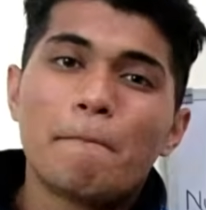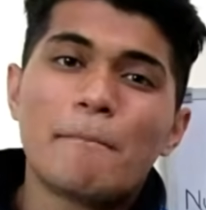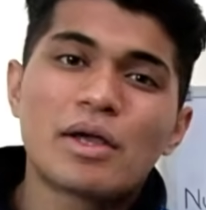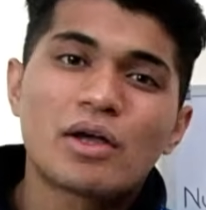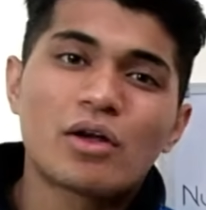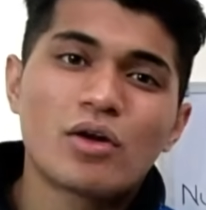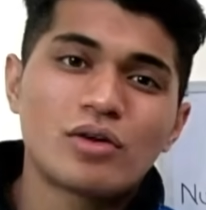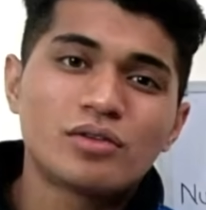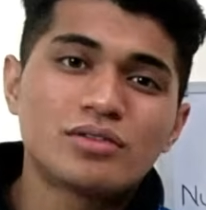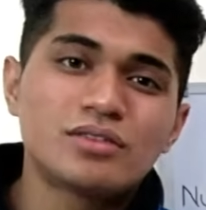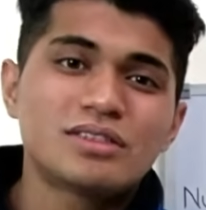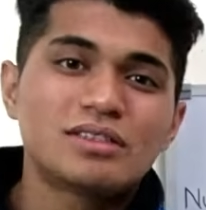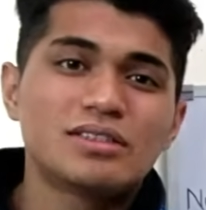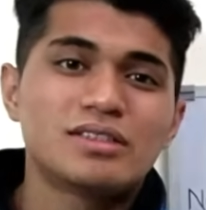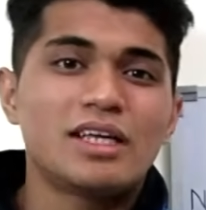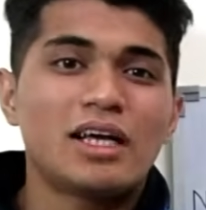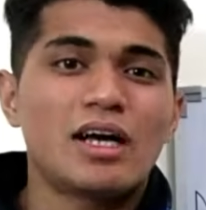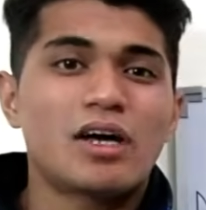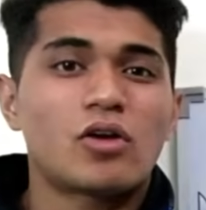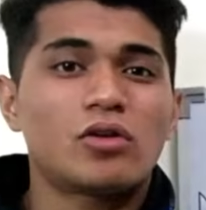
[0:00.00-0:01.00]
Because
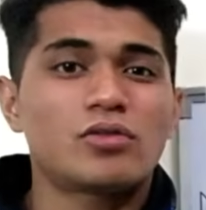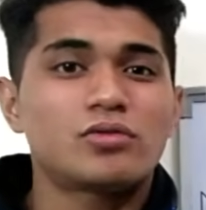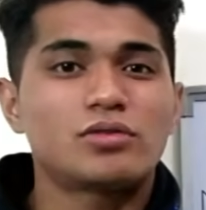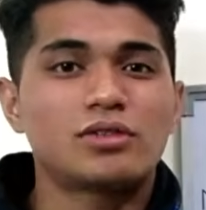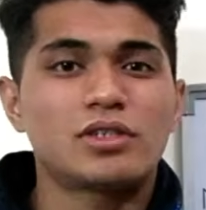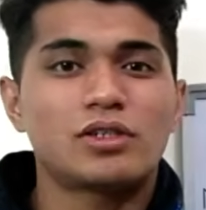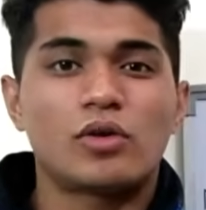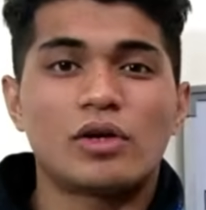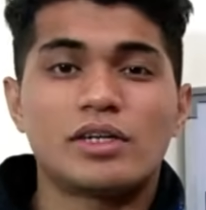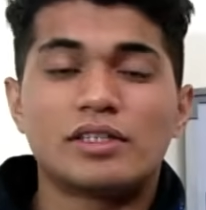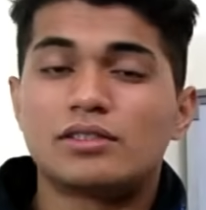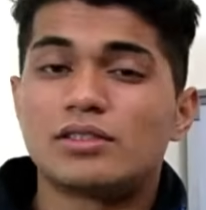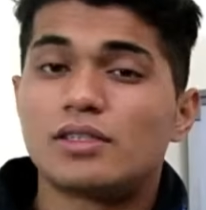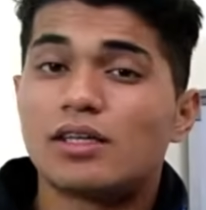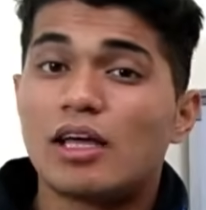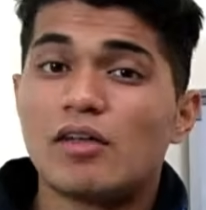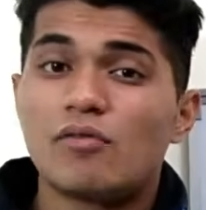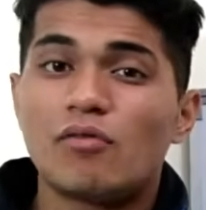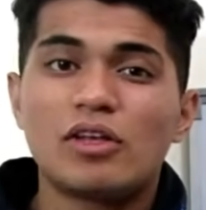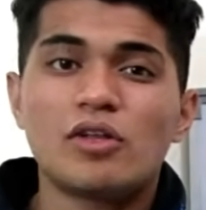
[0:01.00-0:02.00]
they are on steroids,
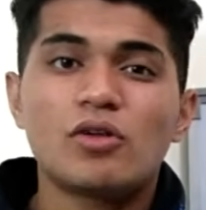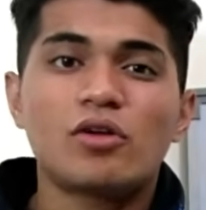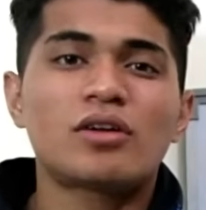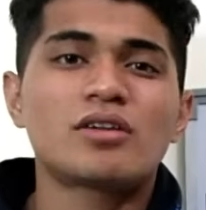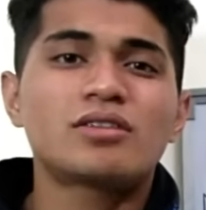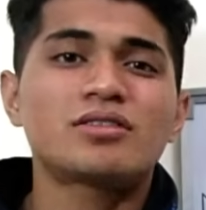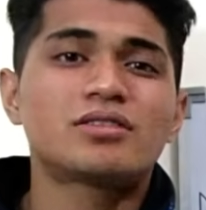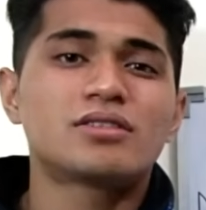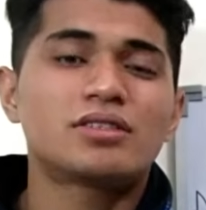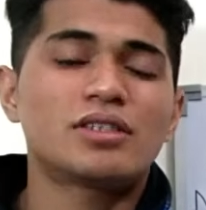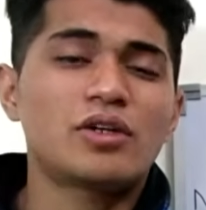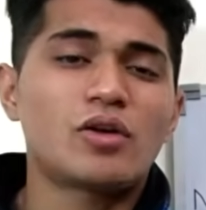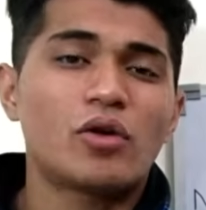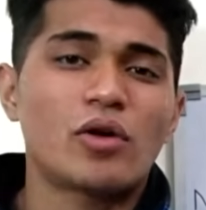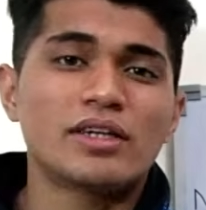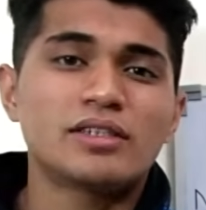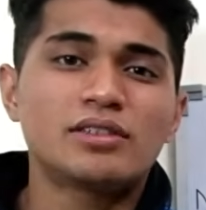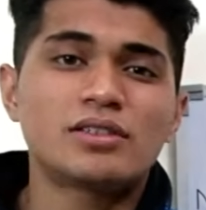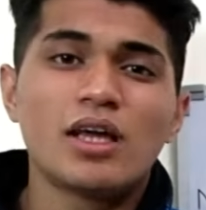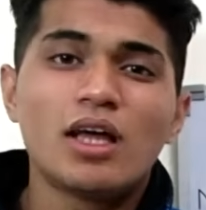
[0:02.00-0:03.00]
and when you're on
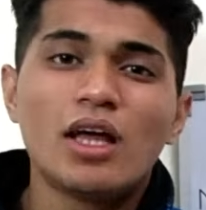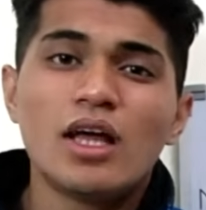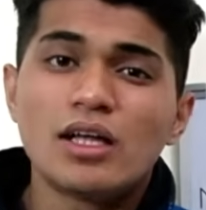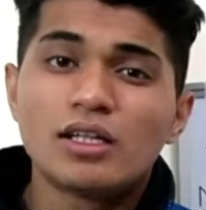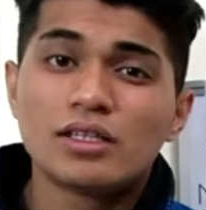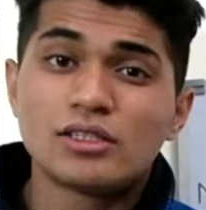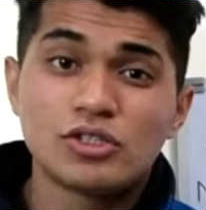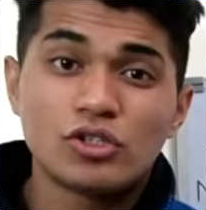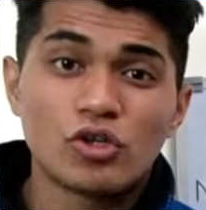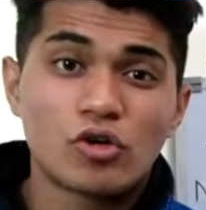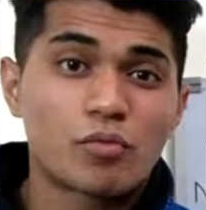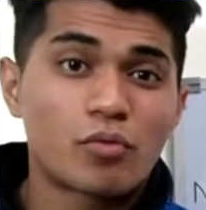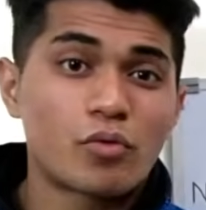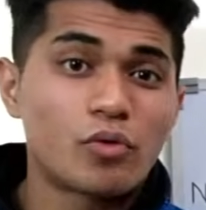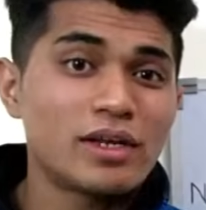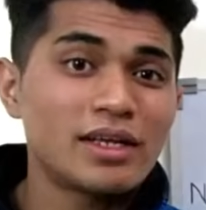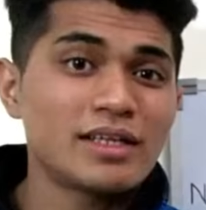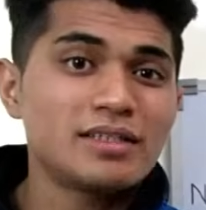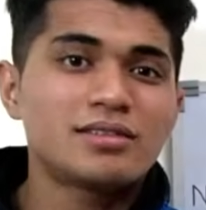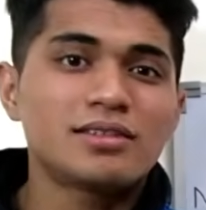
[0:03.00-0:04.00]
steroids, your
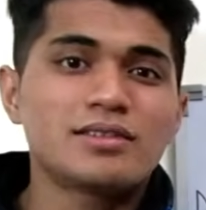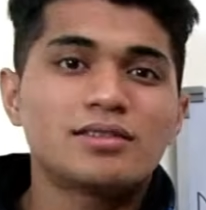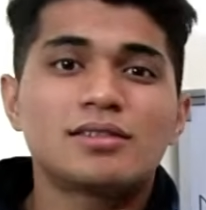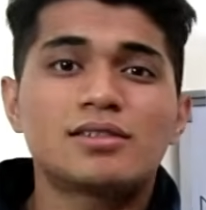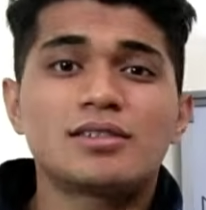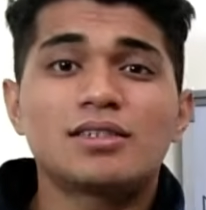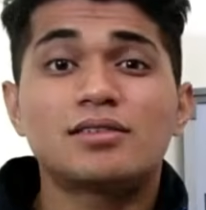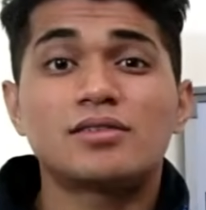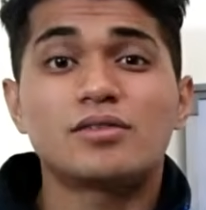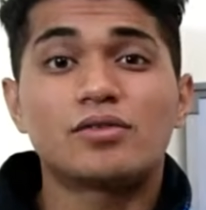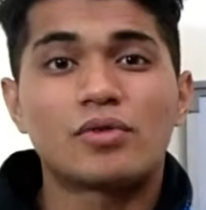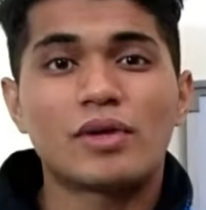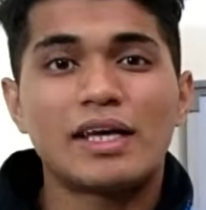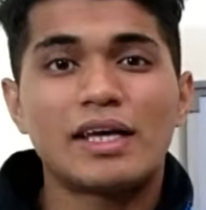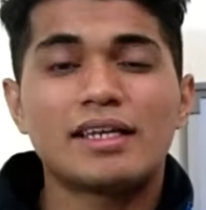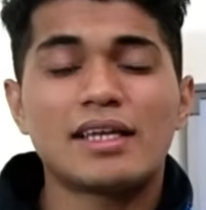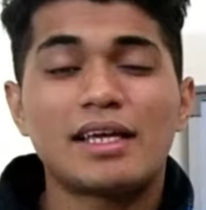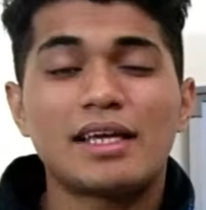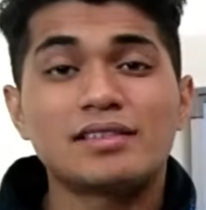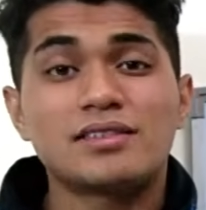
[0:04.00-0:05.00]
protein synthesis
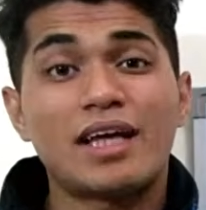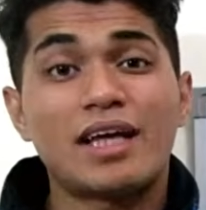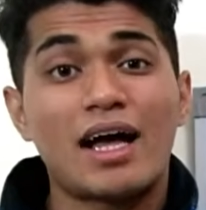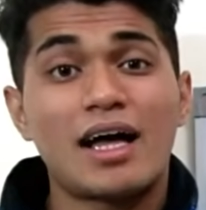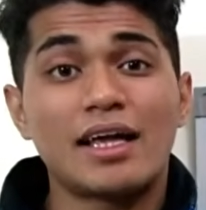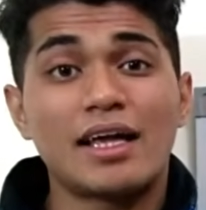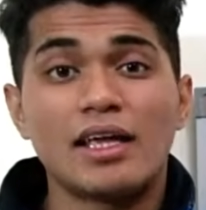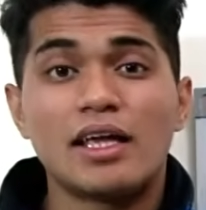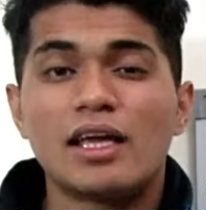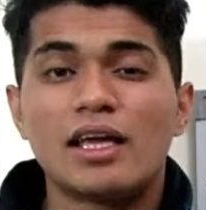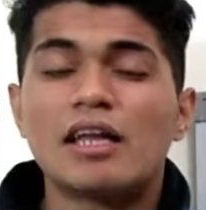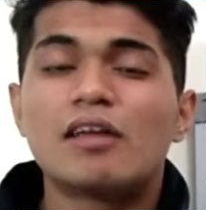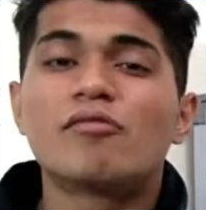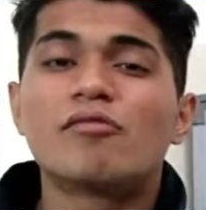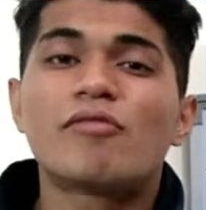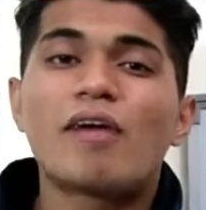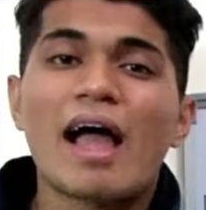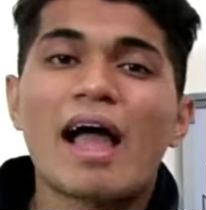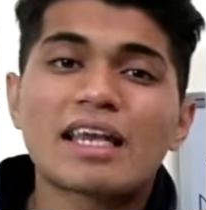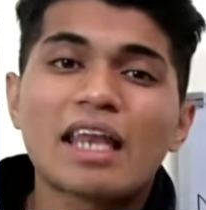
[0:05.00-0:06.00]
rate is high.
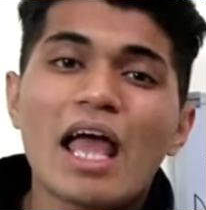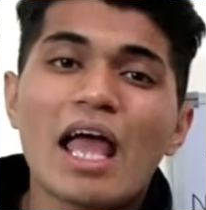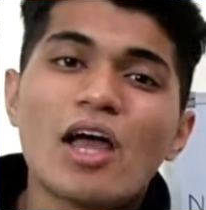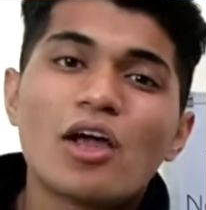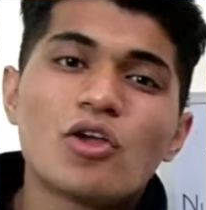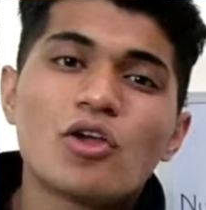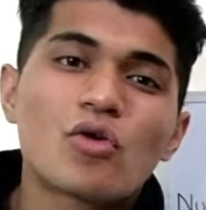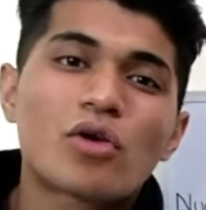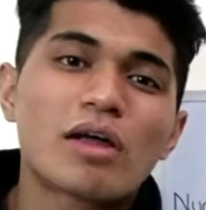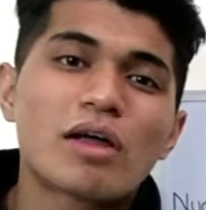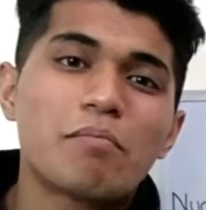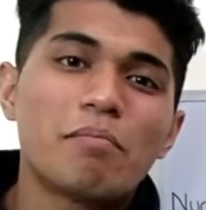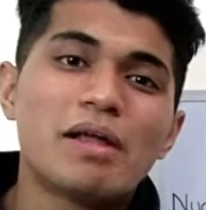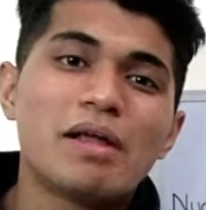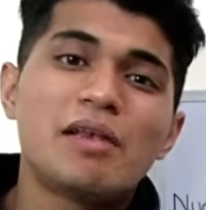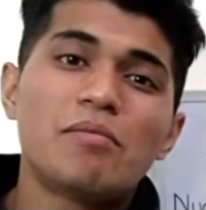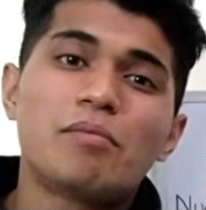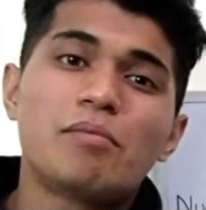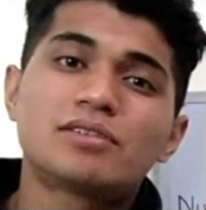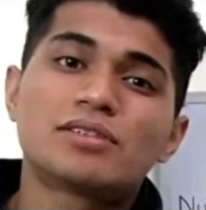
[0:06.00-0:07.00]
In fact, you can
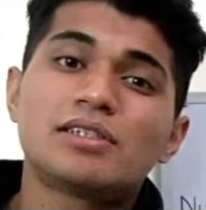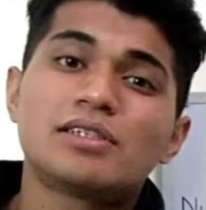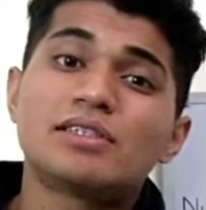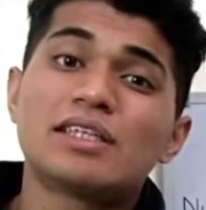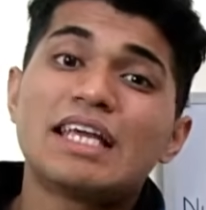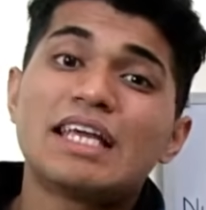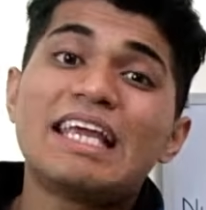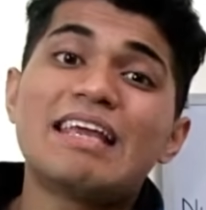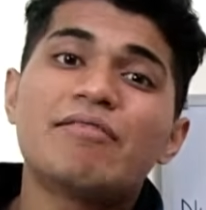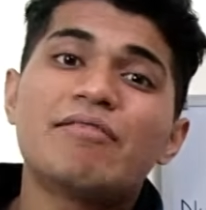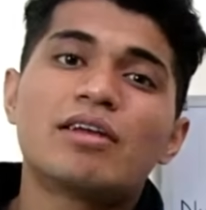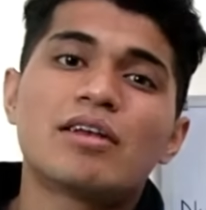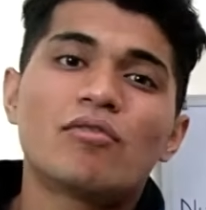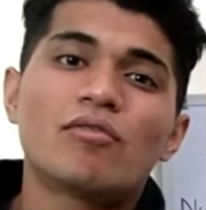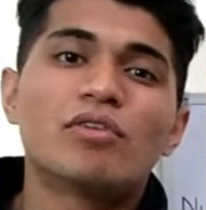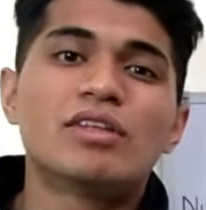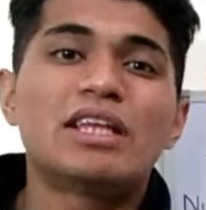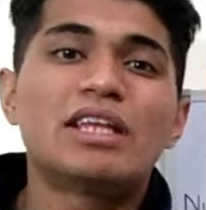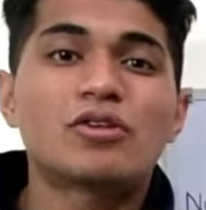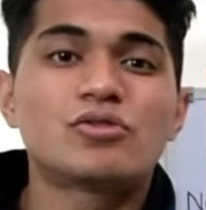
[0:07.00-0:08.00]
build muscles
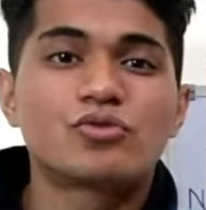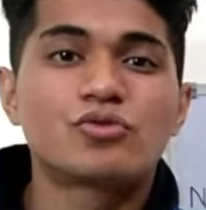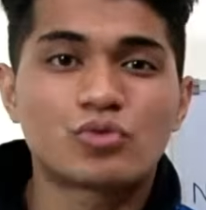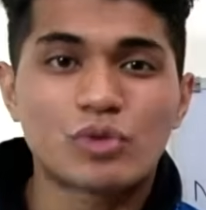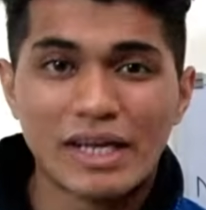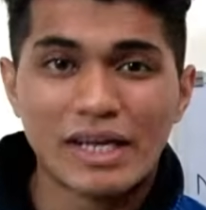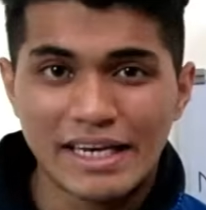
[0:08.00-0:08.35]
even without